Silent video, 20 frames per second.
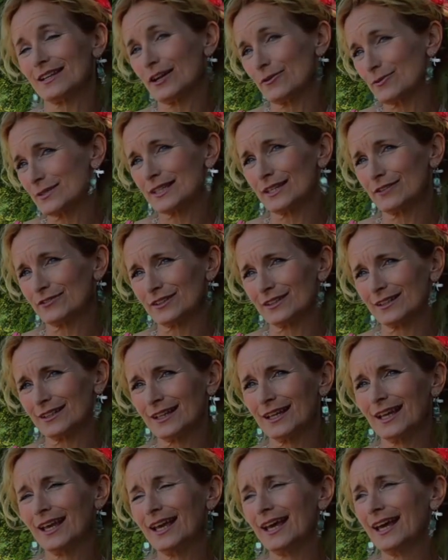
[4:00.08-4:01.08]
that I was
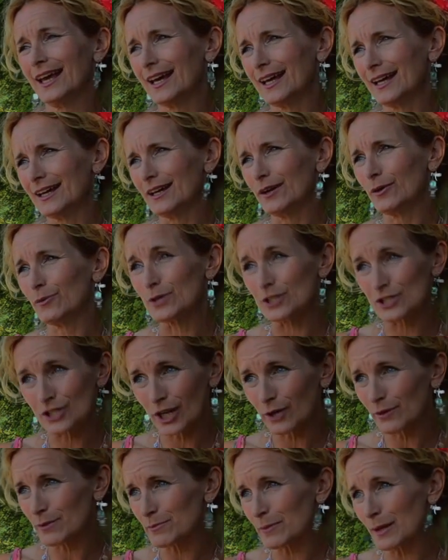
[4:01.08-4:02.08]
given,
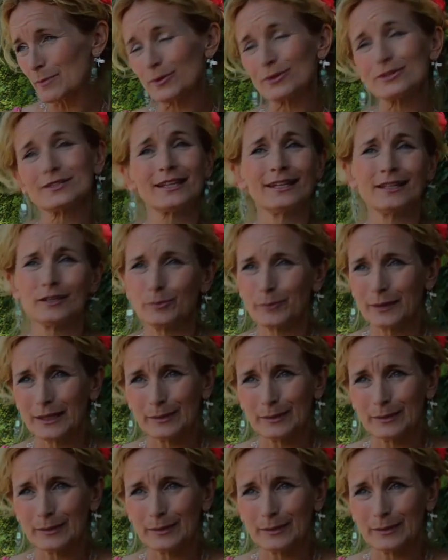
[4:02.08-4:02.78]
which go in my book to heal